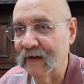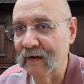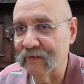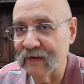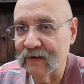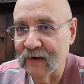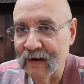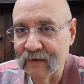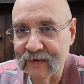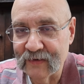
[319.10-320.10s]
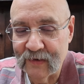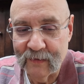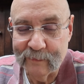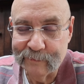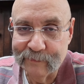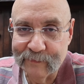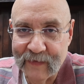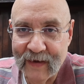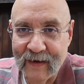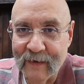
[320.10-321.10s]
everything got out of control.
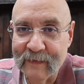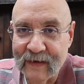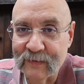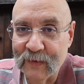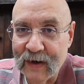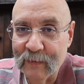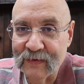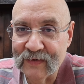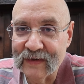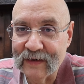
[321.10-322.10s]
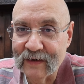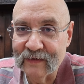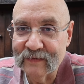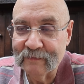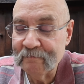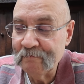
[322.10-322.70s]
Yeah, that's what happens in life.